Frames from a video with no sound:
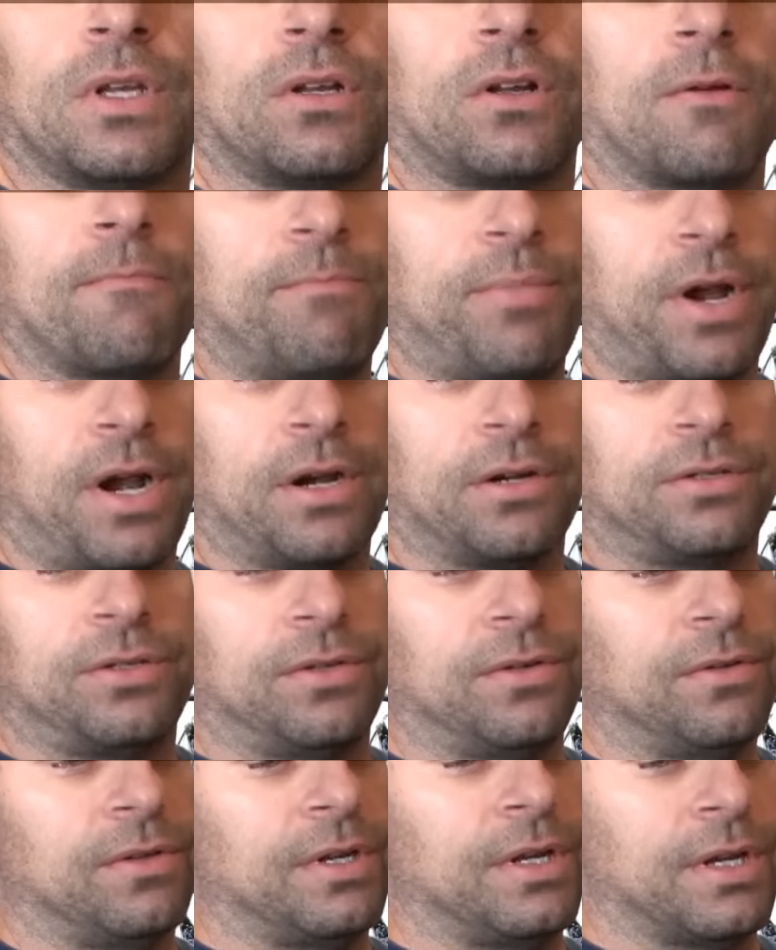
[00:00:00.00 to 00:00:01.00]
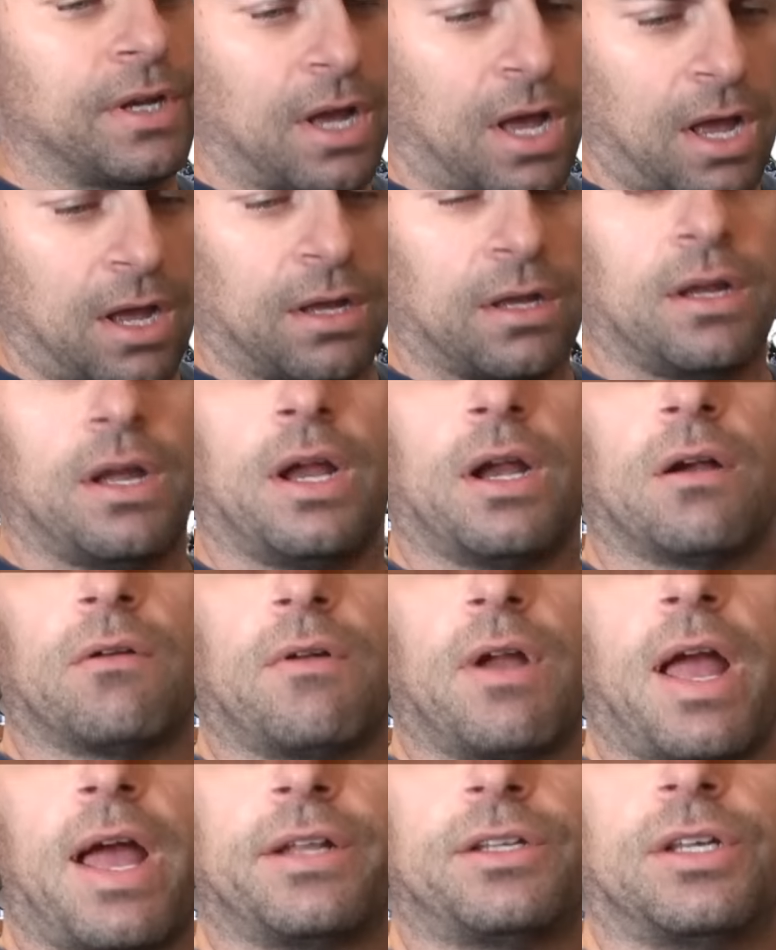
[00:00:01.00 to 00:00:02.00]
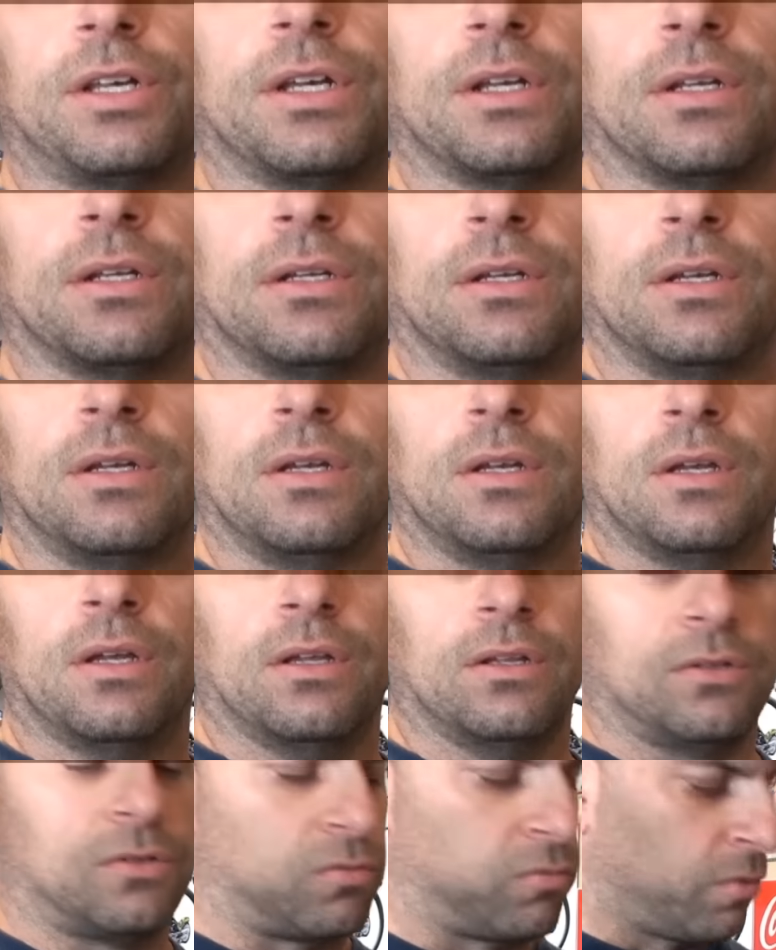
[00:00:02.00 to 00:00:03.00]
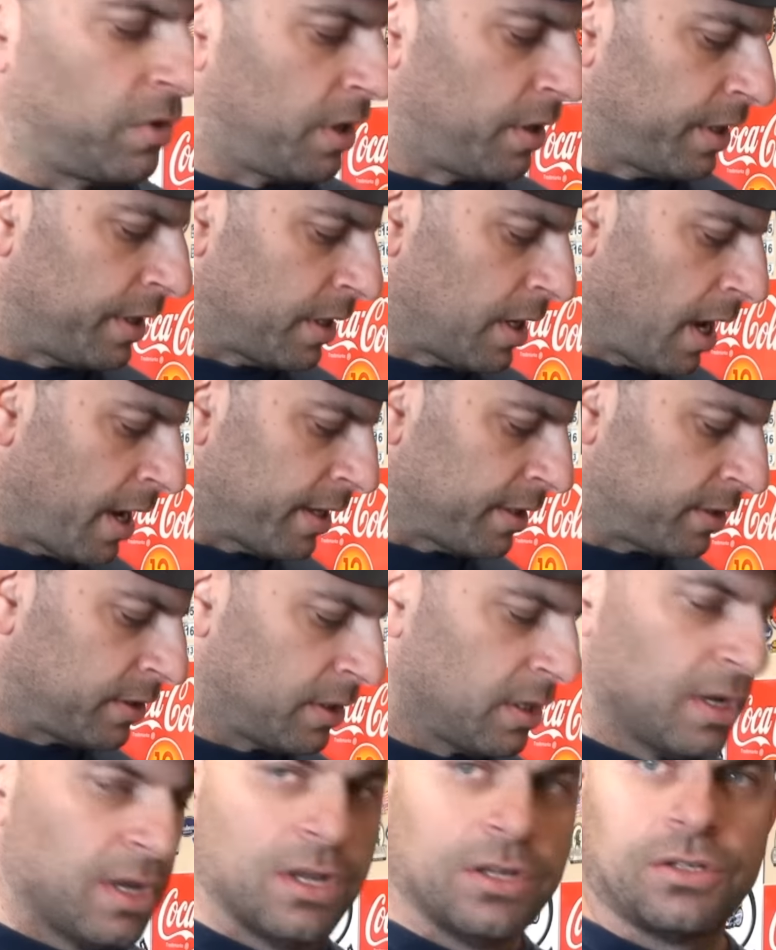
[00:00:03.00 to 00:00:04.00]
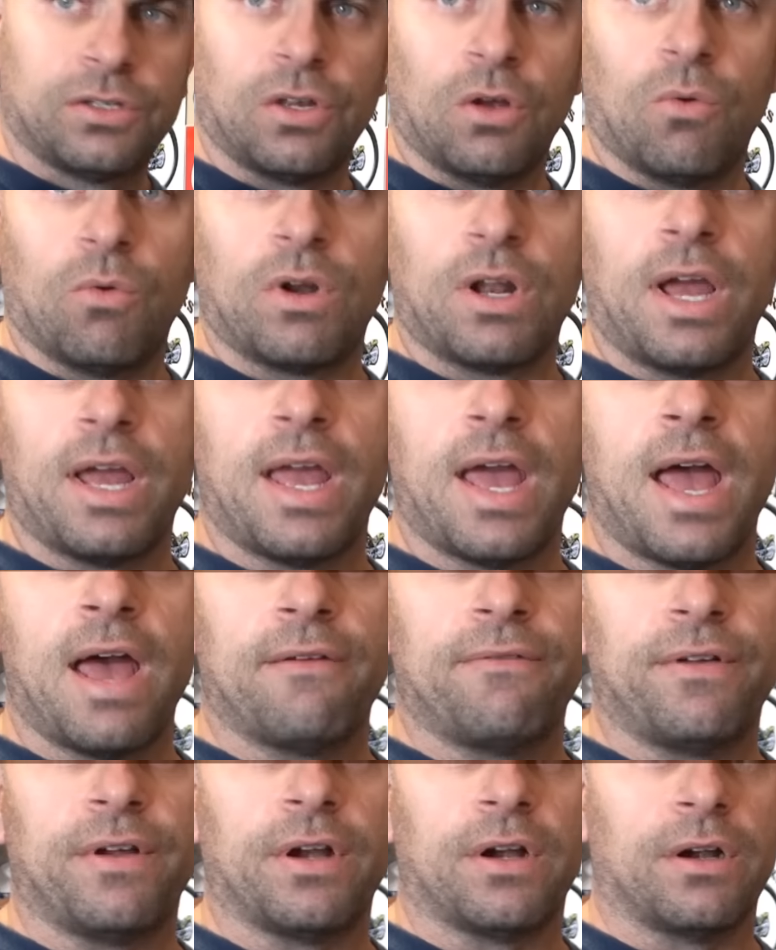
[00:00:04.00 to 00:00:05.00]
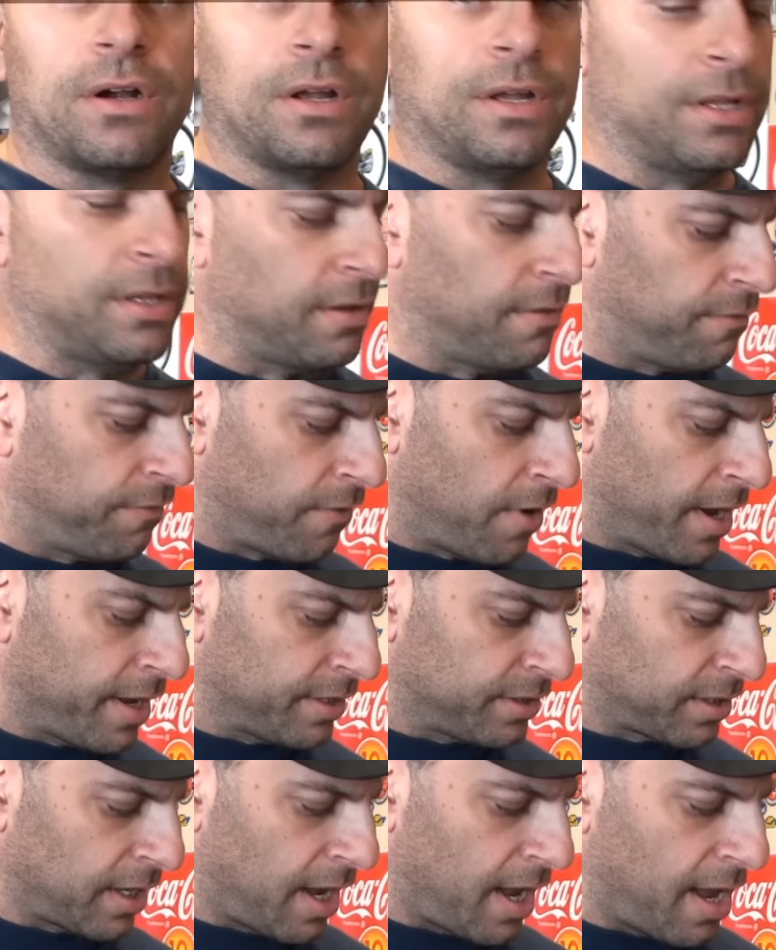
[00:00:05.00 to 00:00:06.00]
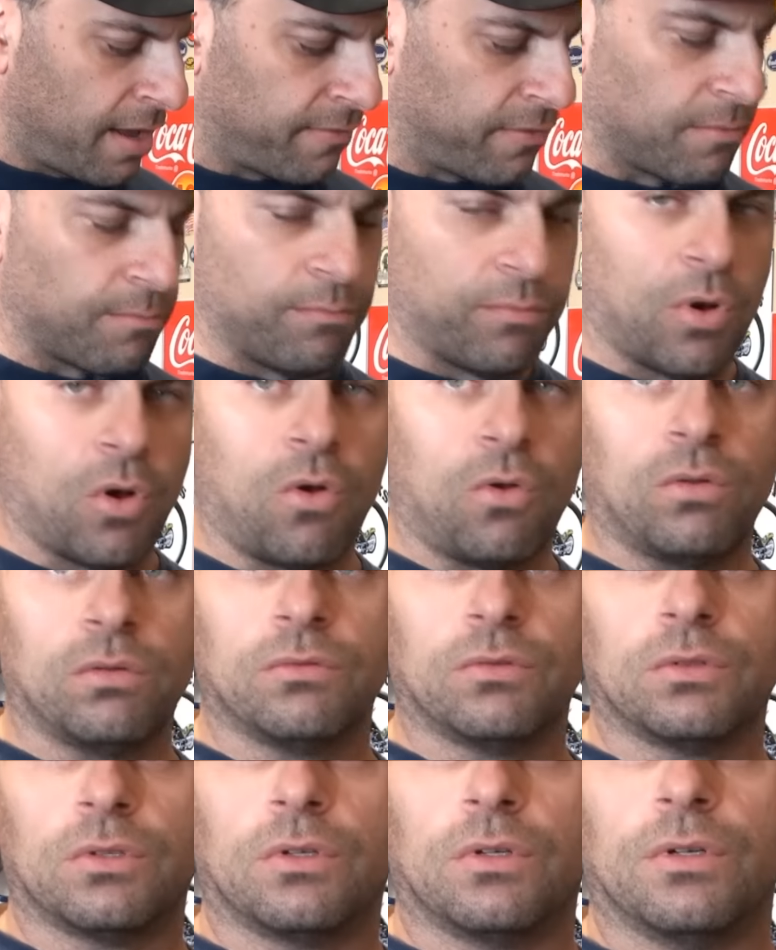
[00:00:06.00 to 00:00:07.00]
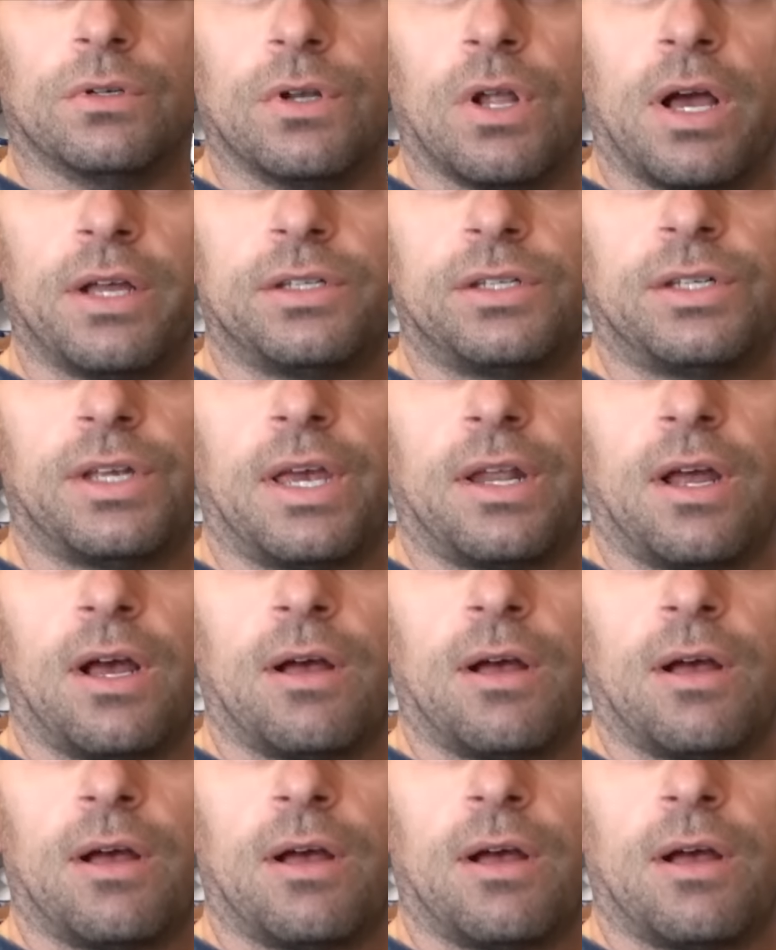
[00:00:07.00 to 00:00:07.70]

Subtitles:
compared to the air ratchet. It's really nice. So what I have here in the vise, I have a bolt or nut set